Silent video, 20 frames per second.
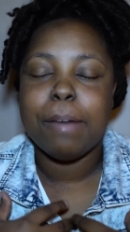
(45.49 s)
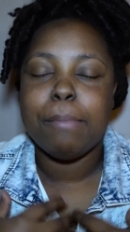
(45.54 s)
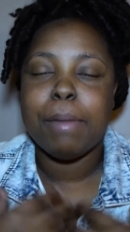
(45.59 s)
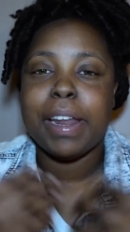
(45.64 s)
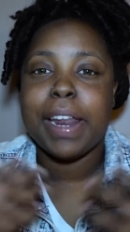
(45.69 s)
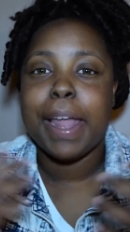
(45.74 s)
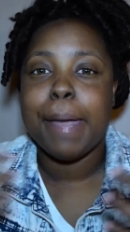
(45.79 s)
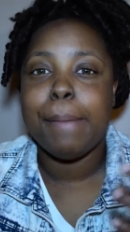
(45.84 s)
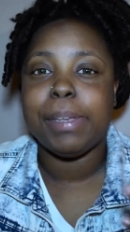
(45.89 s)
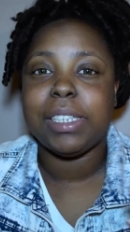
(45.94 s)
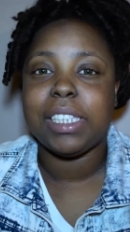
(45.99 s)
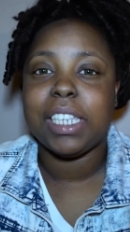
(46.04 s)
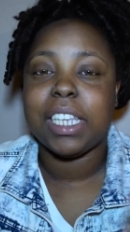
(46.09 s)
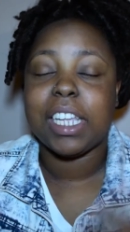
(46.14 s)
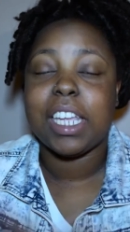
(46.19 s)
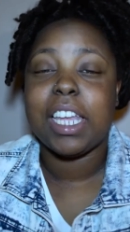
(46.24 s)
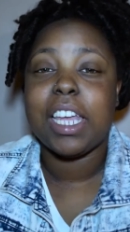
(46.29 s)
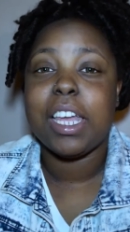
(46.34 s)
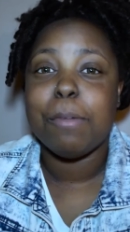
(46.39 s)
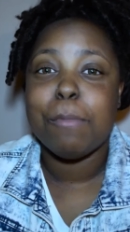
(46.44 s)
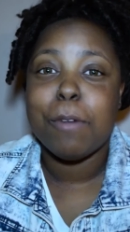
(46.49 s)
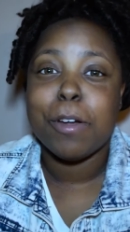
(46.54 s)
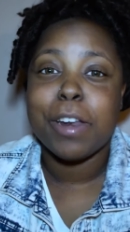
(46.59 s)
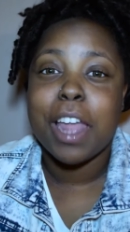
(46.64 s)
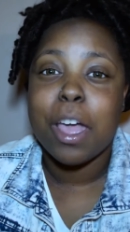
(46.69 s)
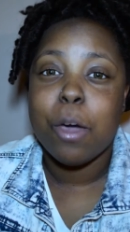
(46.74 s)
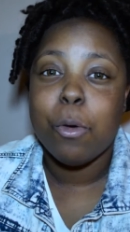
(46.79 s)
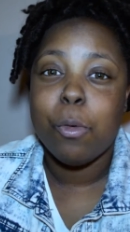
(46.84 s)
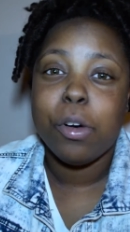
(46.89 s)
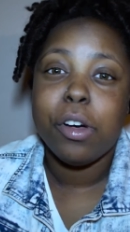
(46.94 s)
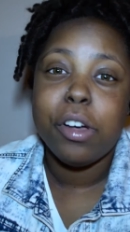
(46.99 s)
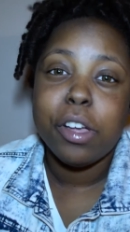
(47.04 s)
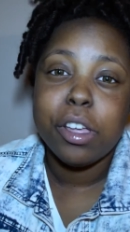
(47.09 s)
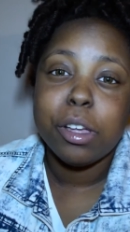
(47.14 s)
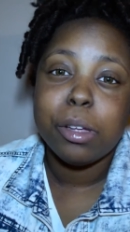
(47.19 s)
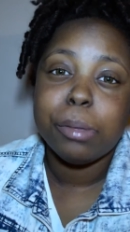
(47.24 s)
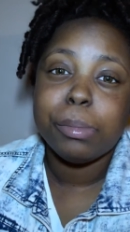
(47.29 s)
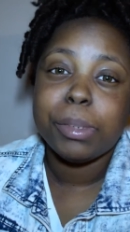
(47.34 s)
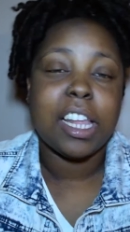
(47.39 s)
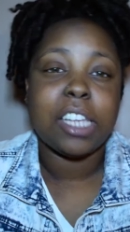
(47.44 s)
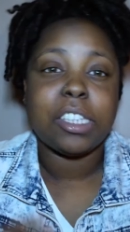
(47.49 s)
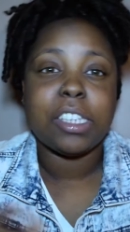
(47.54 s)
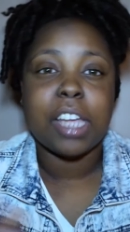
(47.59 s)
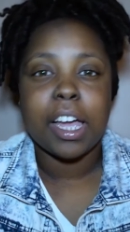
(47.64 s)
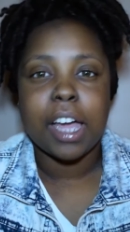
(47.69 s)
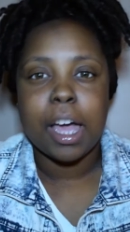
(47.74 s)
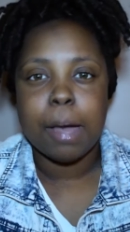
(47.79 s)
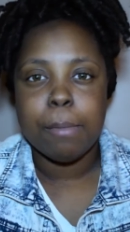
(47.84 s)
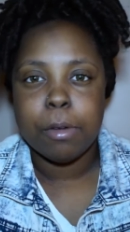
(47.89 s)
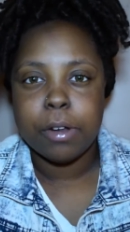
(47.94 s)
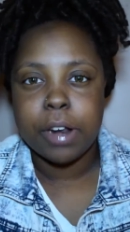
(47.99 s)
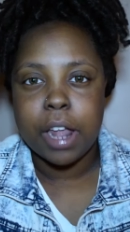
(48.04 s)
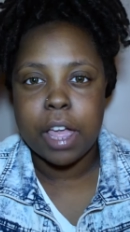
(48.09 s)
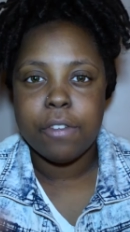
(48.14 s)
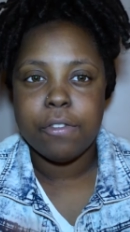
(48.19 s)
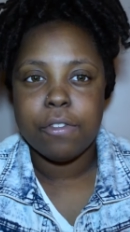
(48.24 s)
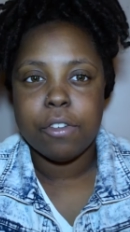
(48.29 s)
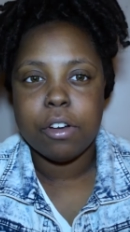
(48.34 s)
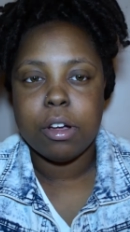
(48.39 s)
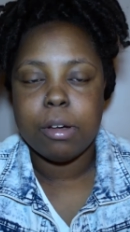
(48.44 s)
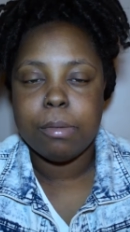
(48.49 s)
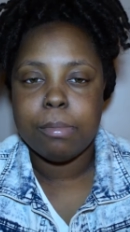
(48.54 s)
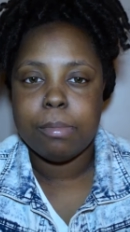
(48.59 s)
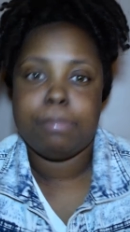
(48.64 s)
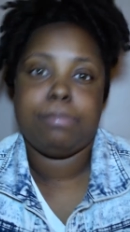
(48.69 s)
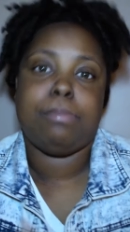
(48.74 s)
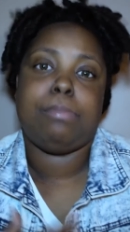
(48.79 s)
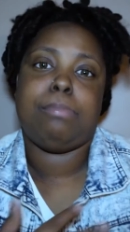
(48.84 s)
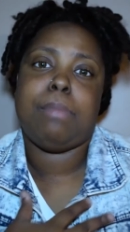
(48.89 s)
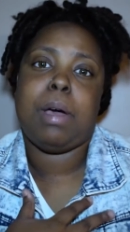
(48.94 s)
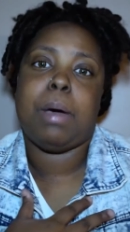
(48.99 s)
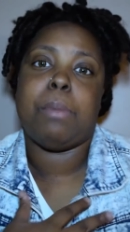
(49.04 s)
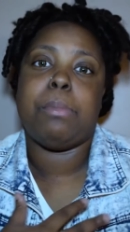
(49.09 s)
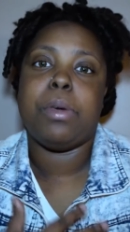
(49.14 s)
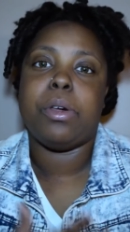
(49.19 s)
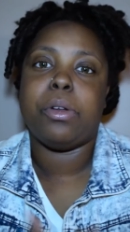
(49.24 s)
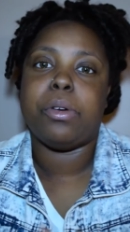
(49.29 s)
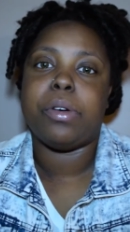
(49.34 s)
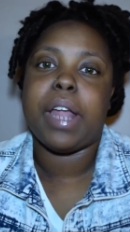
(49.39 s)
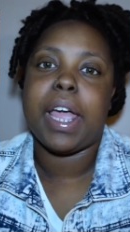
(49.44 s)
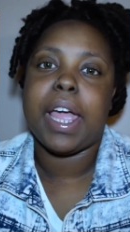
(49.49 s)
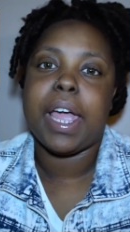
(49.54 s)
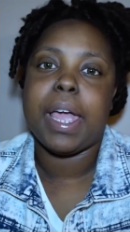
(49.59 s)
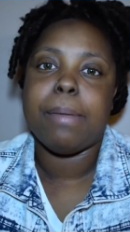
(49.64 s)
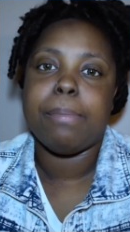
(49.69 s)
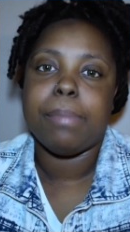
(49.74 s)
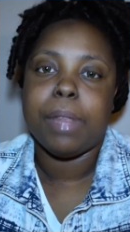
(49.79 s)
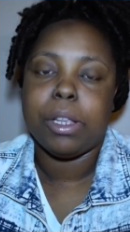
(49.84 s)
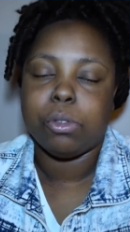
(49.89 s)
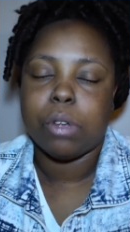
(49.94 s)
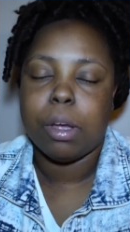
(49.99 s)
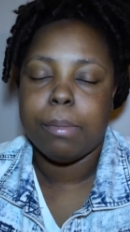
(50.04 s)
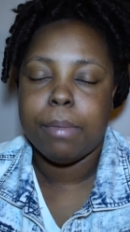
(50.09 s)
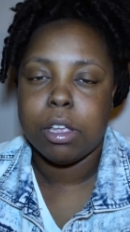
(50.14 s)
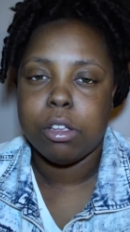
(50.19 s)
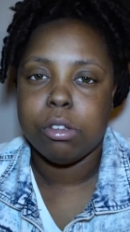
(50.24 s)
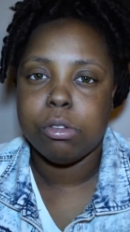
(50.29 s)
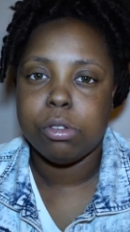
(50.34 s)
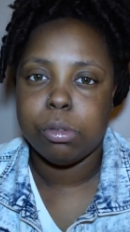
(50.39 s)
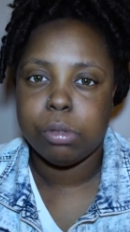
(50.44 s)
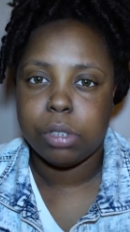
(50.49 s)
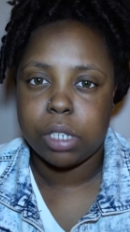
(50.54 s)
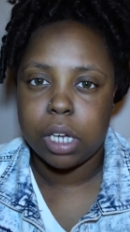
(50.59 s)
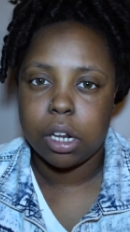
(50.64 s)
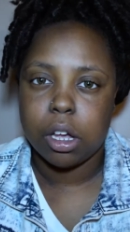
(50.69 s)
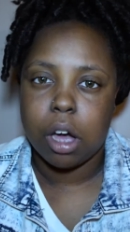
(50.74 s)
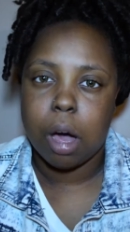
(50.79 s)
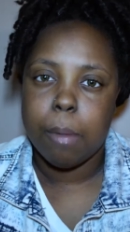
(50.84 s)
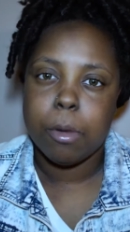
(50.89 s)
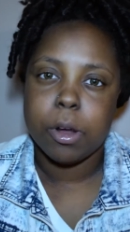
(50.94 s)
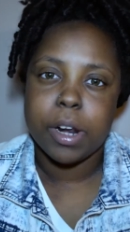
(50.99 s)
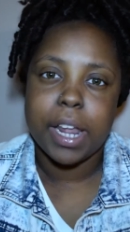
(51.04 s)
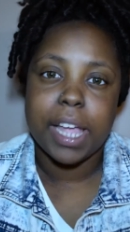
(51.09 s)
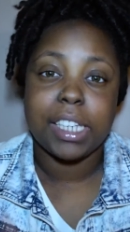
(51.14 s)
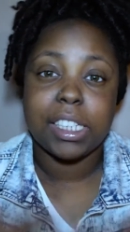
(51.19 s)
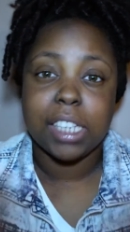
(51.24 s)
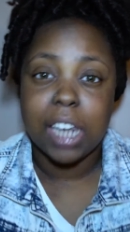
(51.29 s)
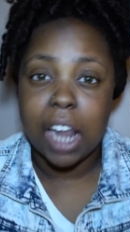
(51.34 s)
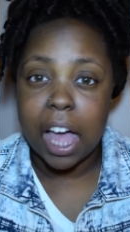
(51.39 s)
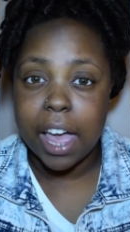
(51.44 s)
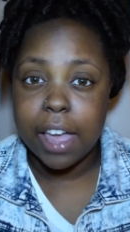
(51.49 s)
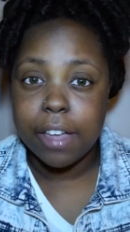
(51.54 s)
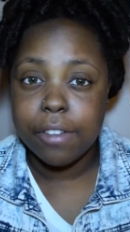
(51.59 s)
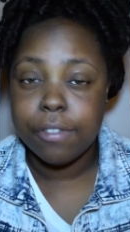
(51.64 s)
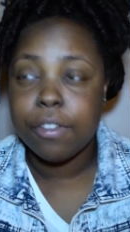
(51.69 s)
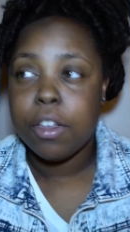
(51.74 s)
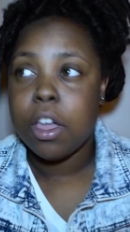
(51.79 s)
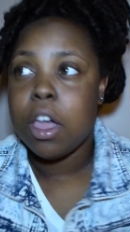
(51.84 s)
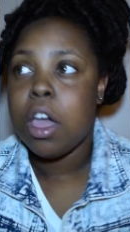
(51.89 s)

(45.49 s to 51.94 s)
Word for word: my name is lakia monai williams that's how i got monai from my middle name that's why my youtube channel called monai's life